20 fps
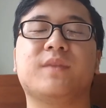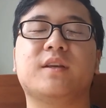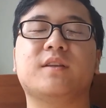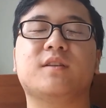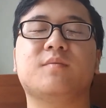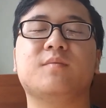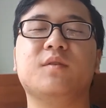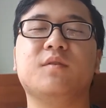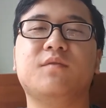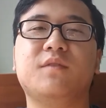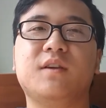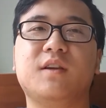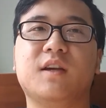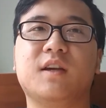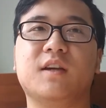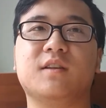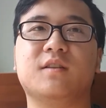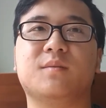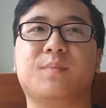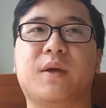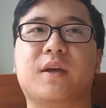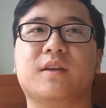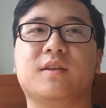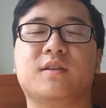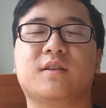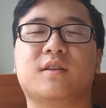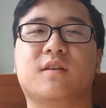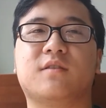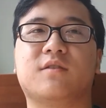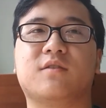This movie is
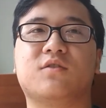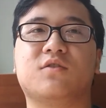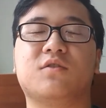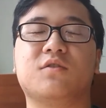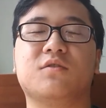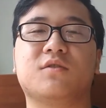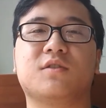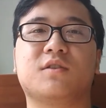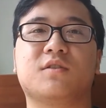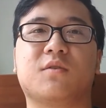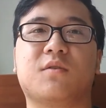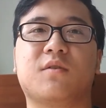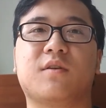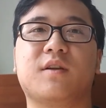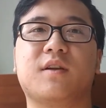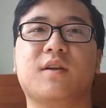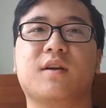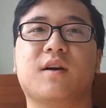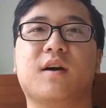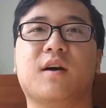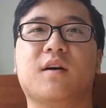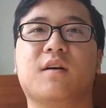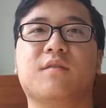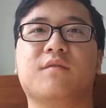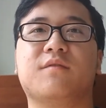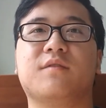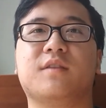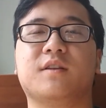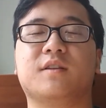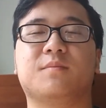based on the true story
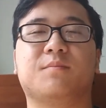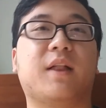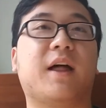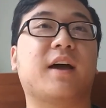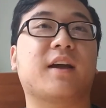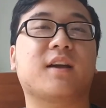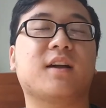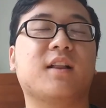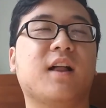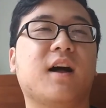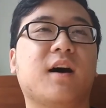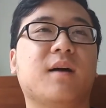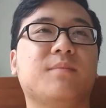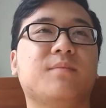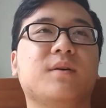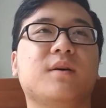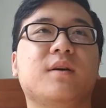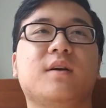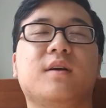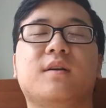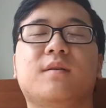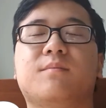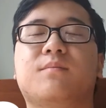of this black cop,